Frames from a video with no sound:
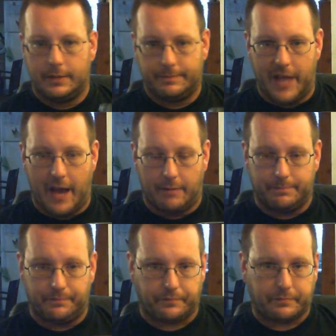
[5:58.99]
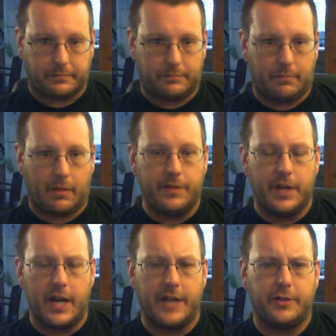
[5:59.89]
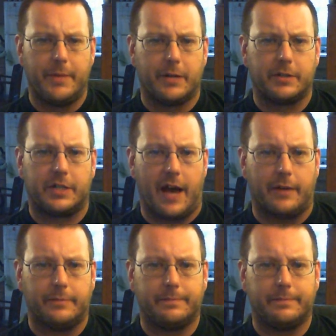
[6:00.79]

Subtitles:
Now, the Nitro Milk Stout